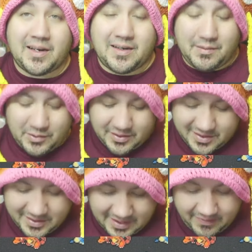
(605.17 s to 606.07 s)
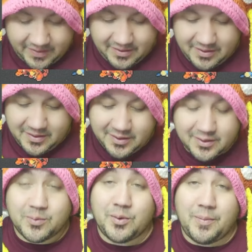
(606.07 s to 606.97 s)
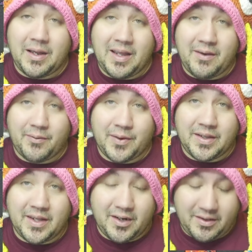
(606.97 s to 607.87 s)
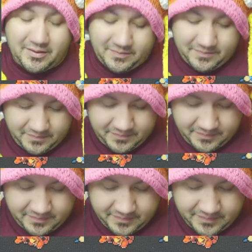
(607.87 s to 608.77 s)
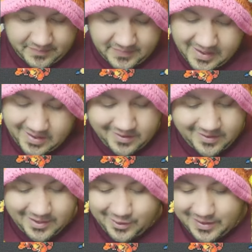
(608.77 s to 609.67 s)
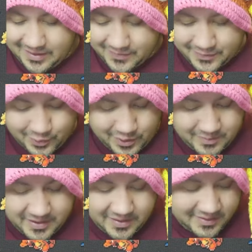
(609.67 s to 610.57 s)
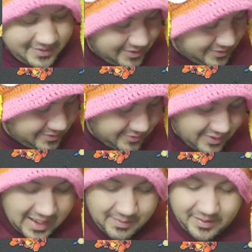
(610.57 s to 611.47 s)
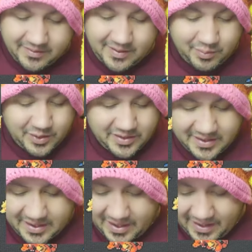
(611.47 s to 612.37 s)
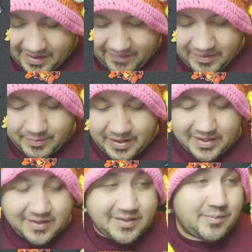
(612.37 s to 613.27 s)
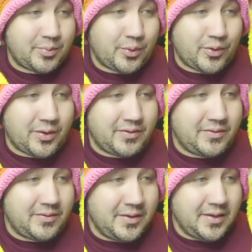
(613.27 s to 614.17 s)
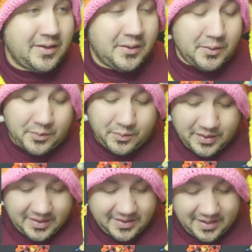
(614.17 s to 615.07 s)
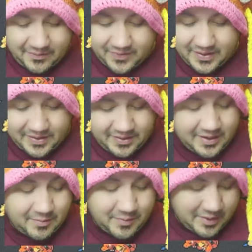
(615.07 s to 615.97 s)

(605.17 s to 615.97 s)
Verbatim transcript: number seven. We're about halfway there. Thank you guys for joining me. Consider subscribing. I appreciate everybody's support. We definitely come a